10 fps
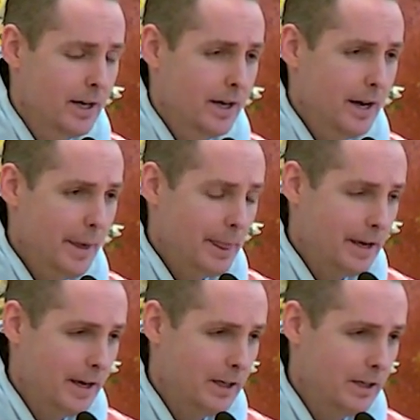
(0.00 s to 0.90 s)
at
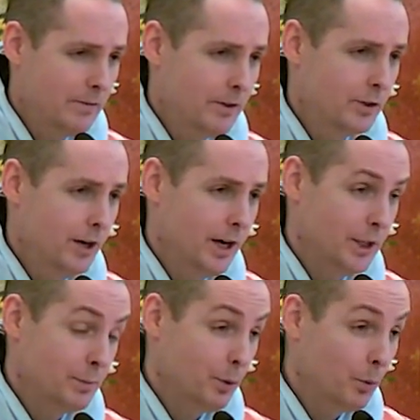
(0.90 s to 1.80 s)
the end of his
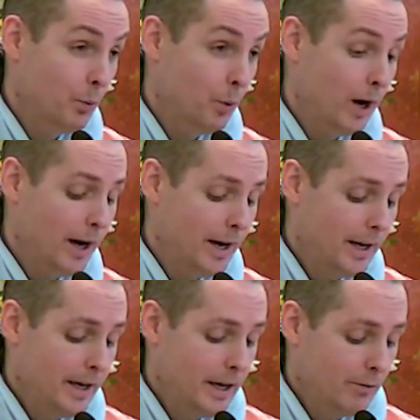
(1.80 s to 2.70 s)
gospel
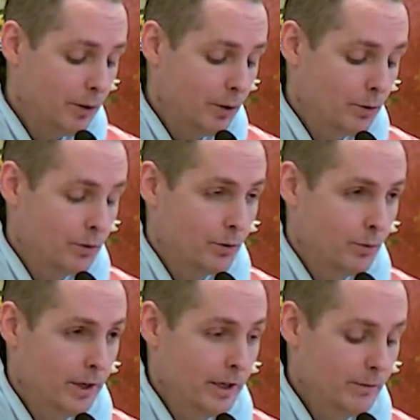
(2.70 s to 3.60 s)
why he wrote
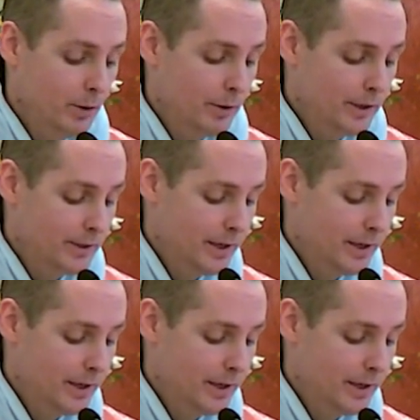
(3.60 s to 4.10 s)
what he wrote.